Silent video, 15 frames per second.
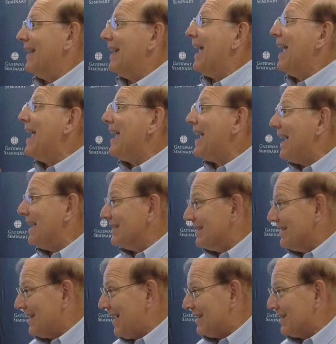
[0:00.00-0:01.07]
that Ahaz
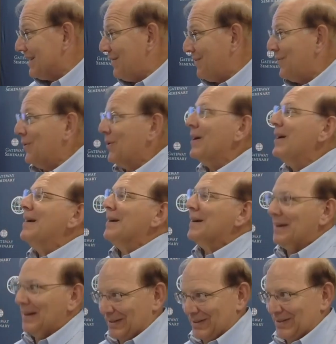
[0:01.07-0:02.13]
is asking for,
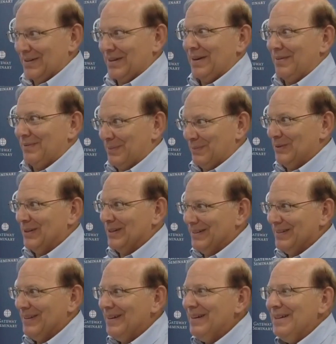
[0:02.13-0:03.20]
God's going to give him one.
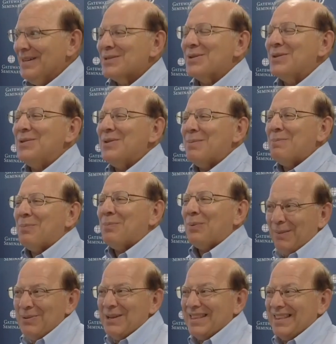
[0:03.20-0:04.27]
Yeah. So you can
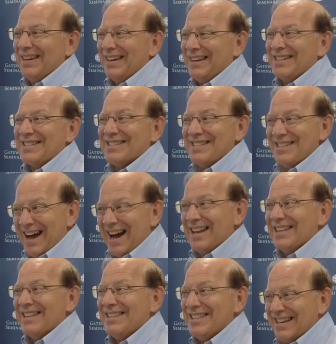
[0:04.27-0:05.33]
probably think it's
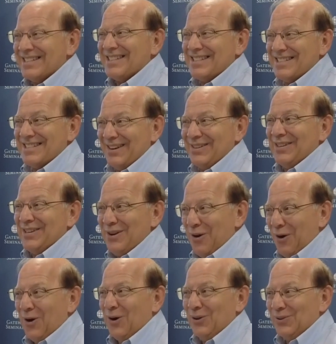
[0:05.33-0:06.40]
not necessarily
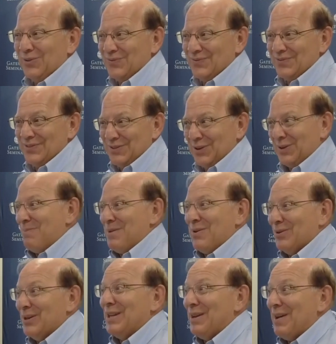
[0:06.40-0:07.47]
all going to be
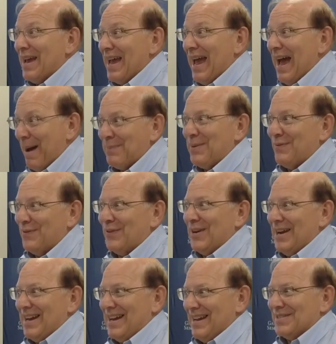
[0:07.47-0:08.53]
really happy for
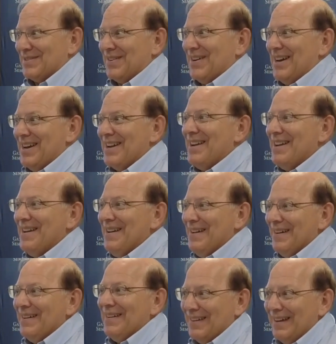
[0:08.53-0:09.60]
Ahaz, right? Mm.
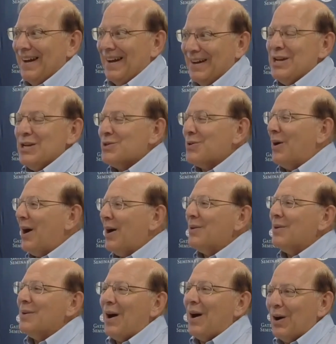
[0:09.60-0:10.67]
Yeah. Okay. So
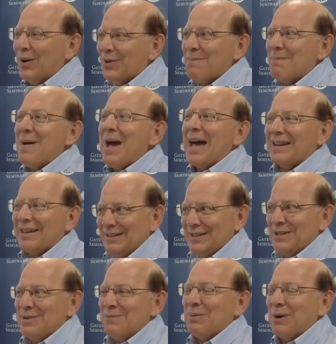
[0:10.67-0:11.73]
auto-
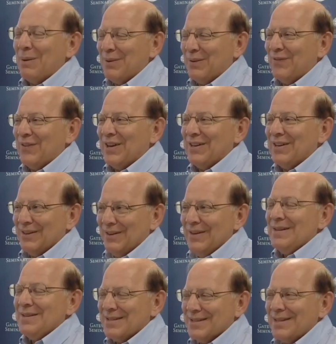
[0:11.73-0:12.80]
automatically, you probably figure
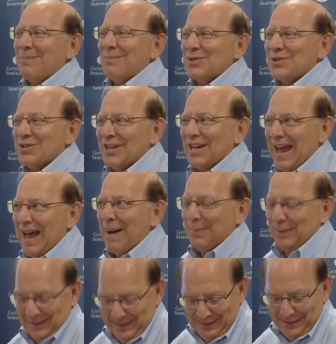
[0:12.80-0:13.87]
something's going to
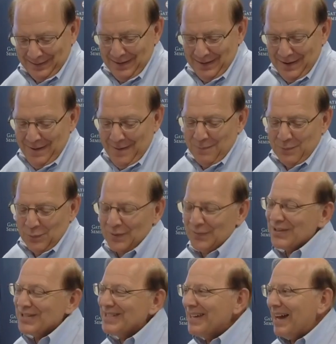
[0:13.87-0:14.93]
happen here. Yeah. Well,
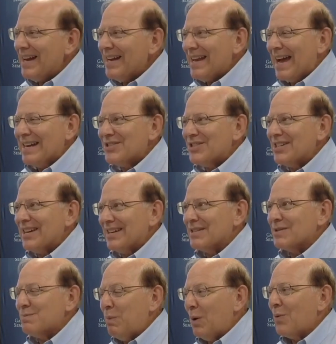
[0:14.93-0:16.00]
the sign actually
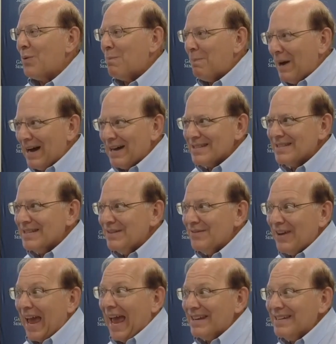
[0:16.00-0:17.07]
is both
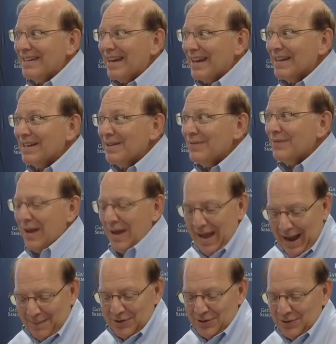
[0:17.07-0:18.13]
positive and negative.
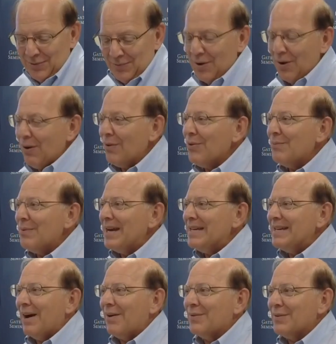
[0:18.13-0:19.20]
I'm going to go all the way
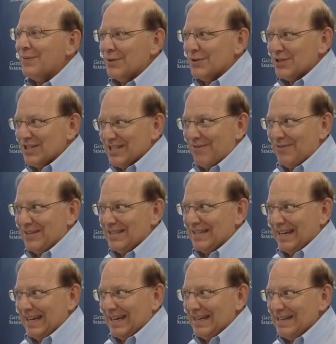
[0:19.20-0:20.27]
down to verse
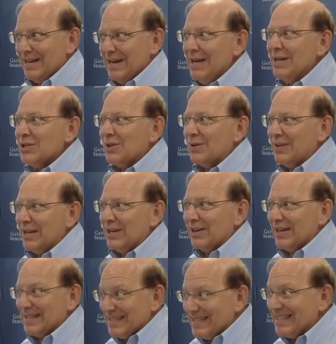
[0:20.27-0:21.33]
17 okay. so that you
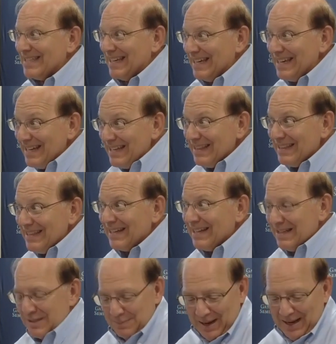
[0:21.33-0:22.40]
can see that
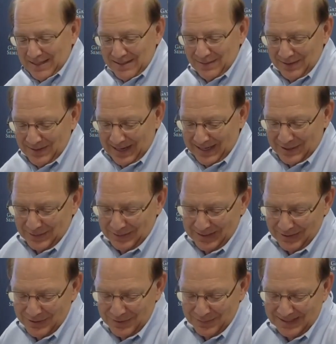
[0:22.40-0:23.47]
it's positive. Okay, yeah. so
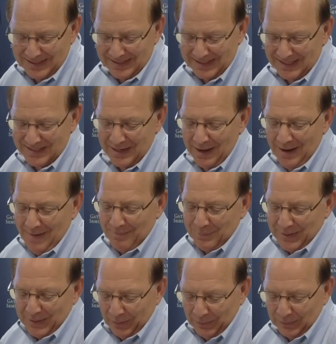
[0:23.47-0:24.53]
here's what it says
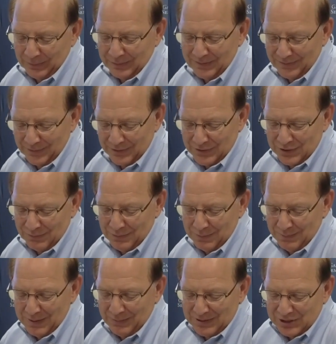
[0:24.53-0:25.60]
Behold, the virgin will
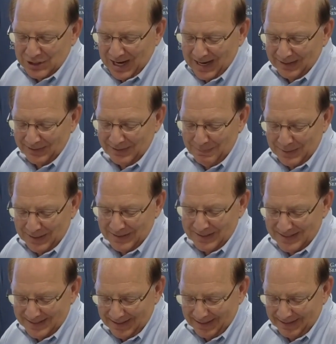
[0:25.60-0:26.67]
be with child and bear a
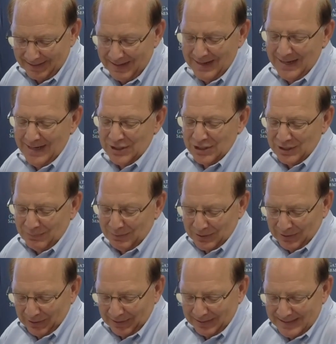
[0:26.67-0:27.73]
son. She will
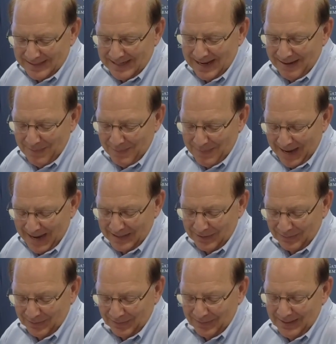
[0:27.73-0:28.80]
call his name
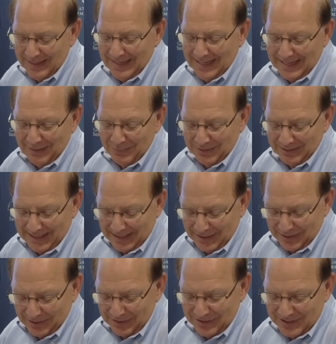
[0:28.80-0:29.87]
Emmanuel. He will eat
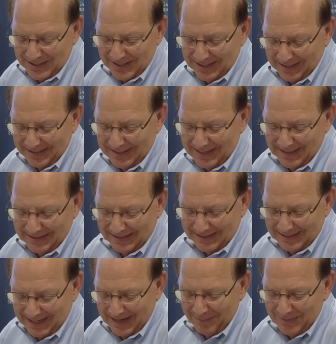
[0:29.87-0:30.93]
curds and honey at the
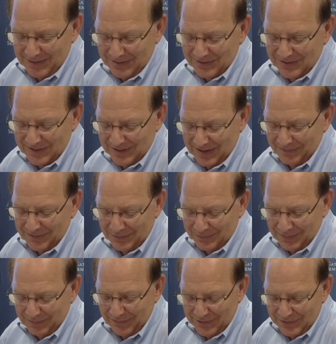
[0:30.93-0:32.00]
time he knows enough to
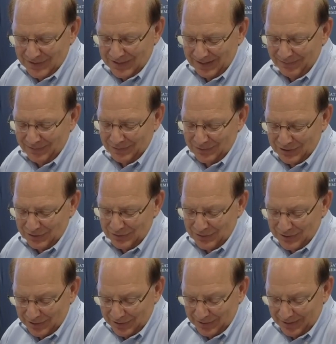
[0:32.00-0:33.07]
refuse evil and
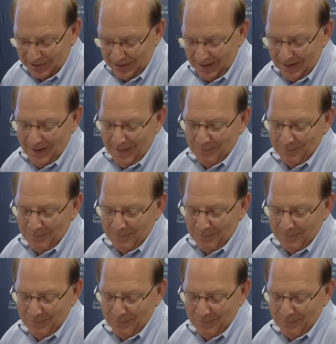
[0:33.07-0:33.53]
choose good.